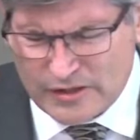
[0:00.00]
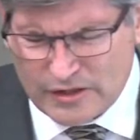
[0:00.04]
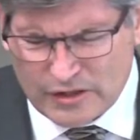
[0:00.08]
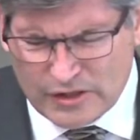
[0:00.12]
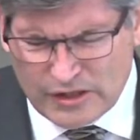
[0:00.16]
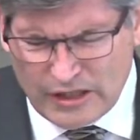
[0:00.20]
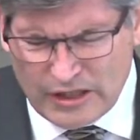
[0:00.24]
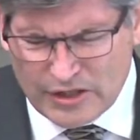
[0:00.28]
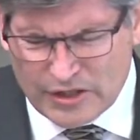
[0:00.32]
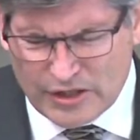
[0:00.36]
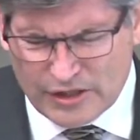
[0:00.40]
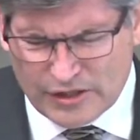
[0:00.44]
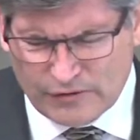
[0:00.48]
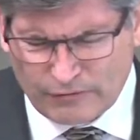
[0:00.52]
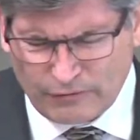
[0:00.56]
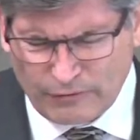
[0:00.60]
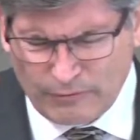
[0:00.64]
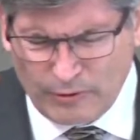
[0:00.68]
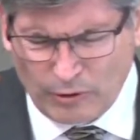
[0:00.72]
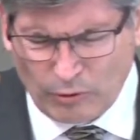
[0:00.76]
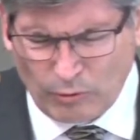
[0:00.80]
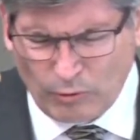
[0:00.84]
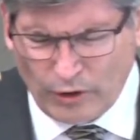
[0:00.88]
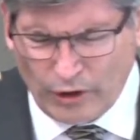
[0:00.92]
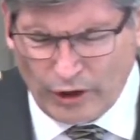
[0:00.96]
to teach us from
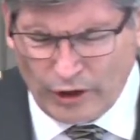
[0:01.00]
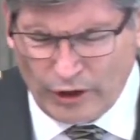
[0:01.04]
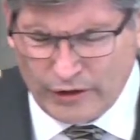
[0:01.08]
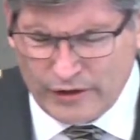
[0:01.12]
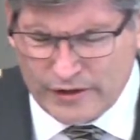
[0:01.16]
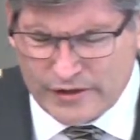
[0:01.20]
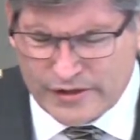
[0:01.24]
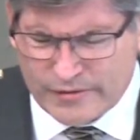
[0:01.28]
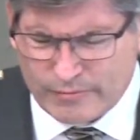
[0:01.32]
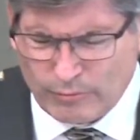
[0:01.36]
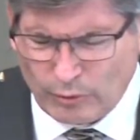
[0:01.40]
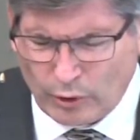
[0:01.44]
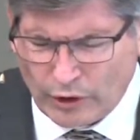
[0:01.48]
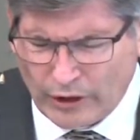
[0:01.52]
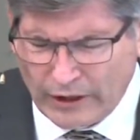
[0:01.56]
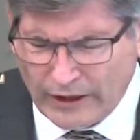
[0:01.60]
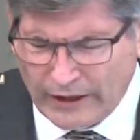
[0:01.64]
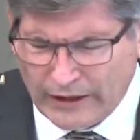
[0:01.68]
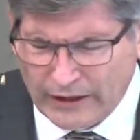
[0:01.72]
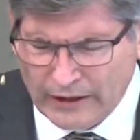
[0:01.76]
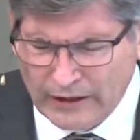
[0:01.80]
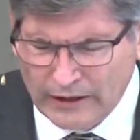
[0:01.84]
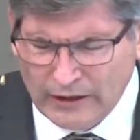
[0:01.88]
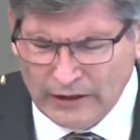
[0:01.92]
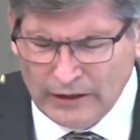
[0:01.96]
your word this
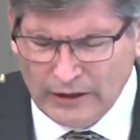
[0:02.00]
morning,